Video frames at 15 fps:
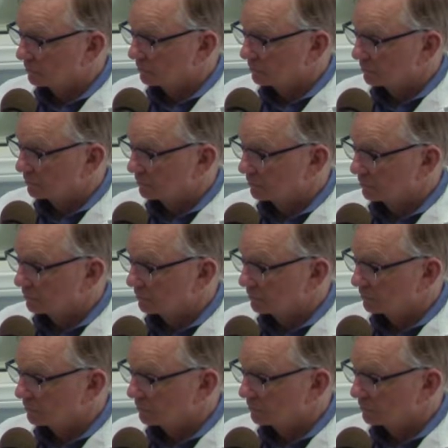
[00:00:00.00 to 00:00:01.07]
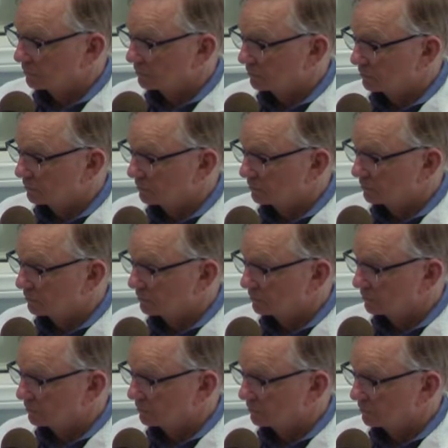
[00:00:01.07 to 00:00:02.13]

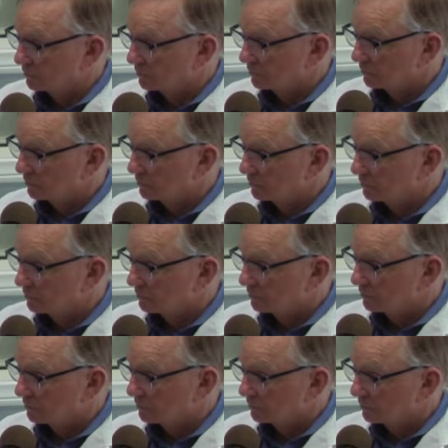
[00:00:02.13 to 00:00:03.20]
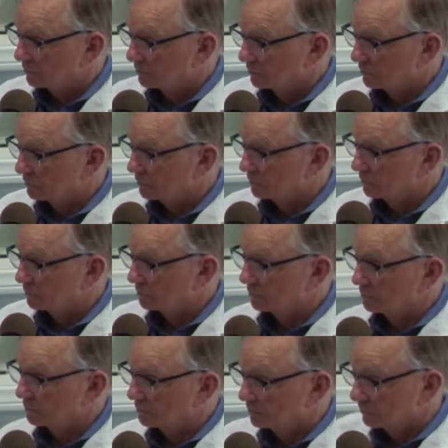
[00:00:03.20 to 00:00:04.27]

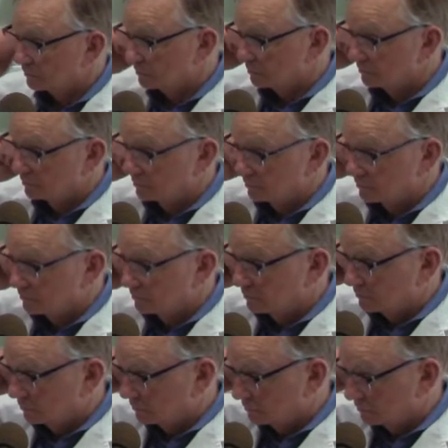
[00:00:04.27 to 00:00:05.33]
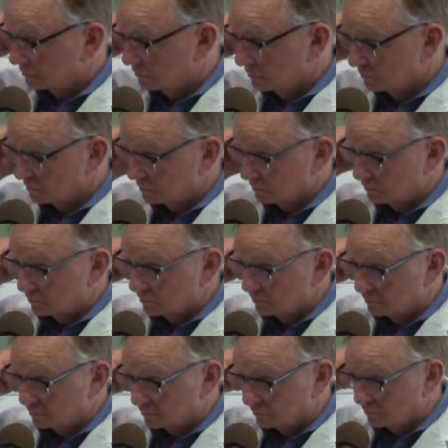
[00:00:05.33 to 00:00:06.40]

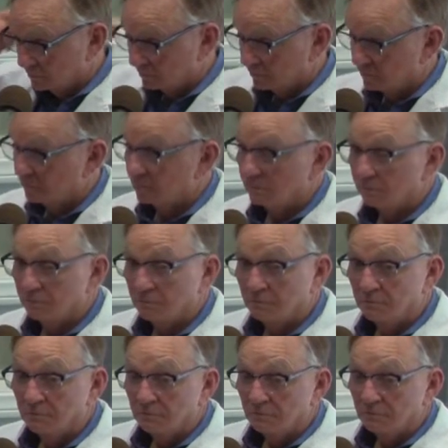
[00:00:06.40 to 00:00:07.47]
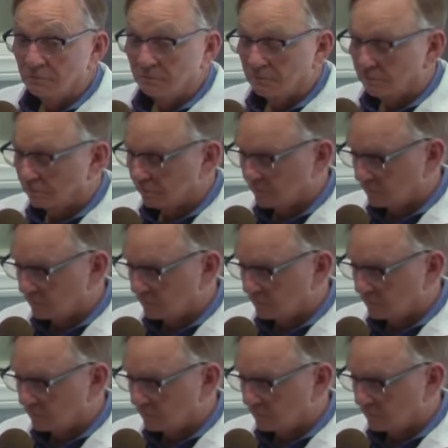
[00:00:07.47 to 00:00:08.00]
The person shown says nothing.